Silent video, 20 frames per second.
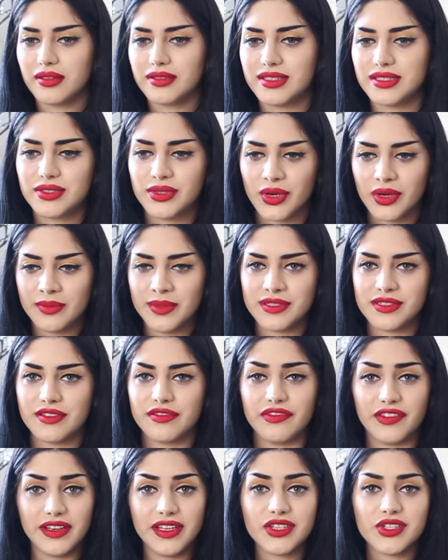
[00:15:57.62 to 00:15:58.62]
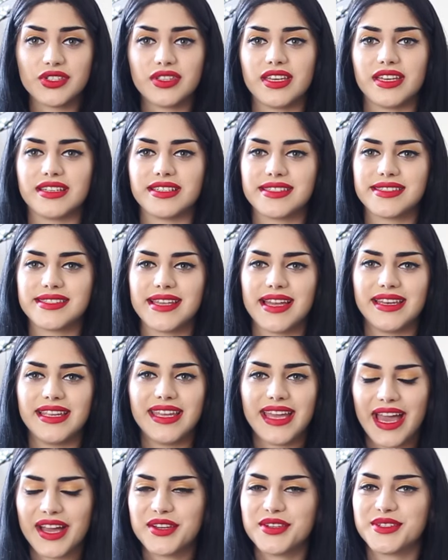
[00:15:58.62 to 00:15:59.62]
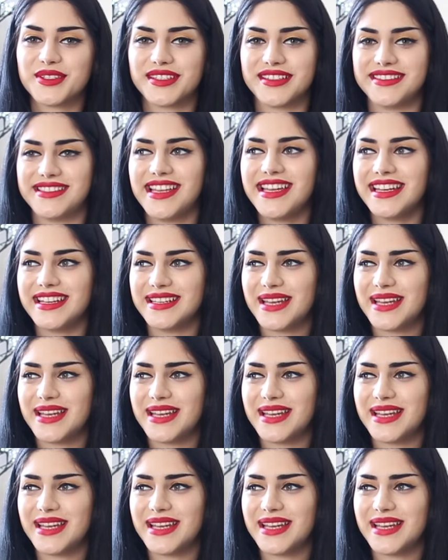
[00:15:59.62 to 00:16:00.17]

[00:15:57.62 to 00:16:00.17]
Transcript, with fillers: determined to finish this, and he actually did,